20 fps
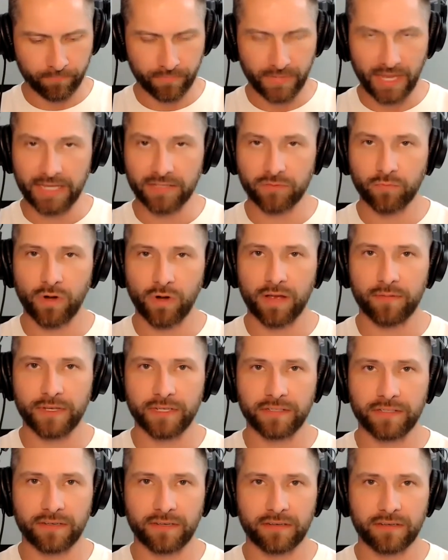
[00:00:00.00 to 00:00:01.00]
as
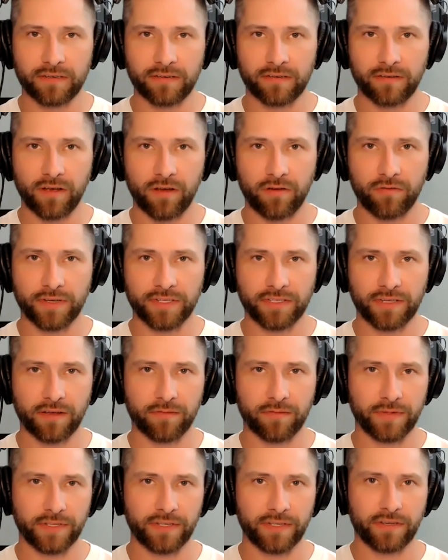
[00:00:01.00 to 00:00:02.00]
promised, always
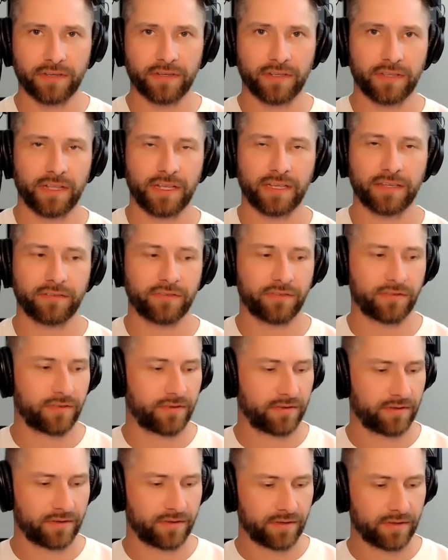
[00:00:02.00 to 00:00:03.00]
coming to you unless
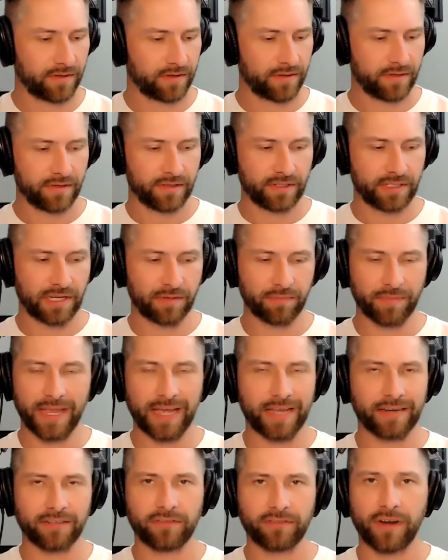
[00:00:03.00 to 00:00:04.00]
something
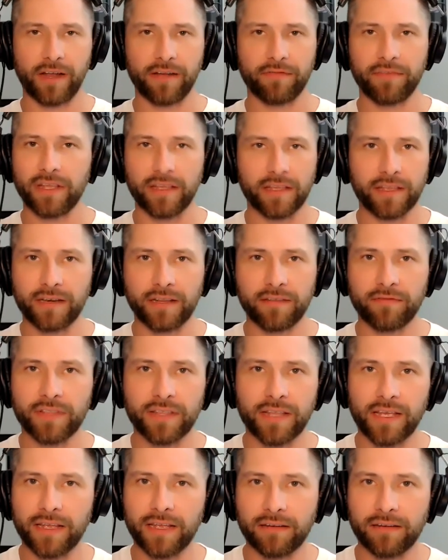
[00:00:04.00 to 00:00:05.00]
catastrophic, and even
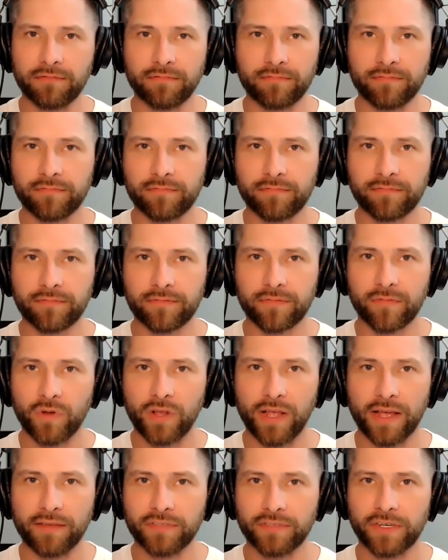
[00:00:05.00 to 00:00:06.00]
then, we'll
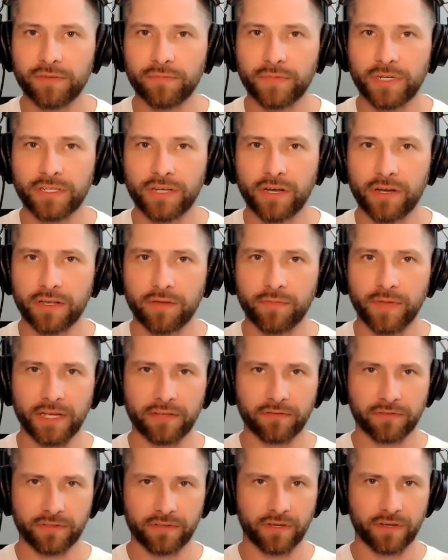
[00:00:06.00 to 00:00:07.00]
have something to talk
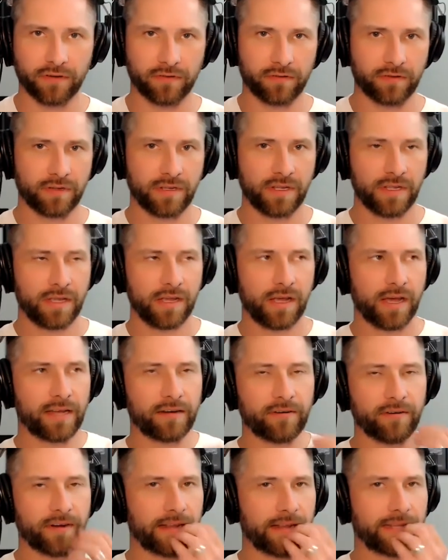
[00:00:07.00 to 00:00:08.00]
about, so I
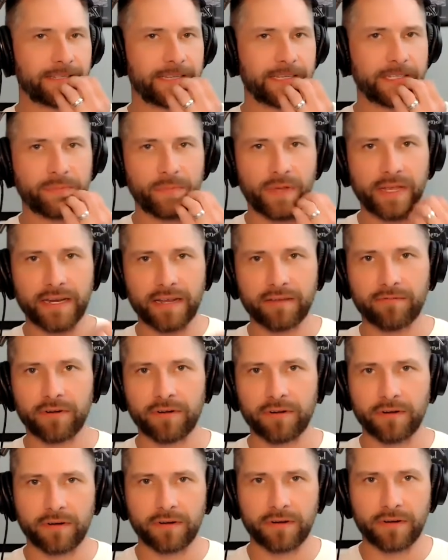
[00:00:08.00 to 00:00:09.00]
don't anticipate
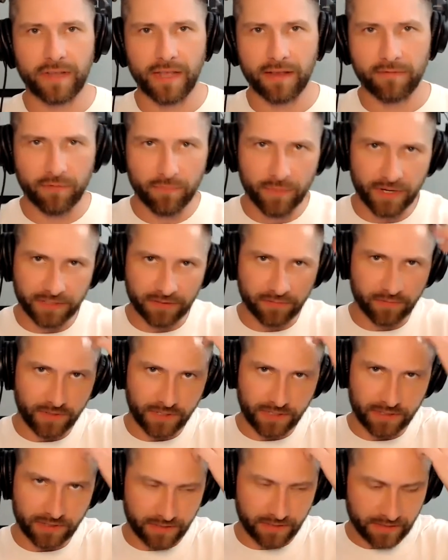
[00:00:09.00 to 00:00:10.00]
ever missing
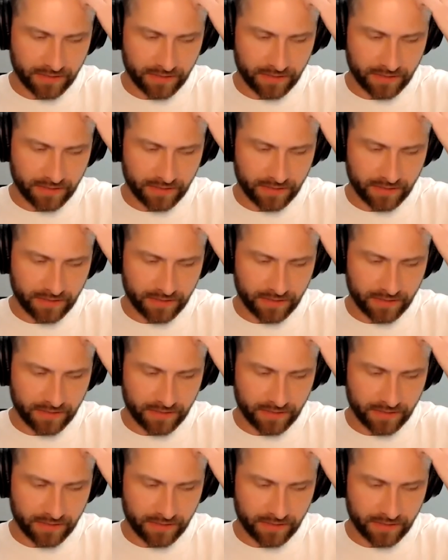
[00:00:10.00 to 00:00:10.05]
one.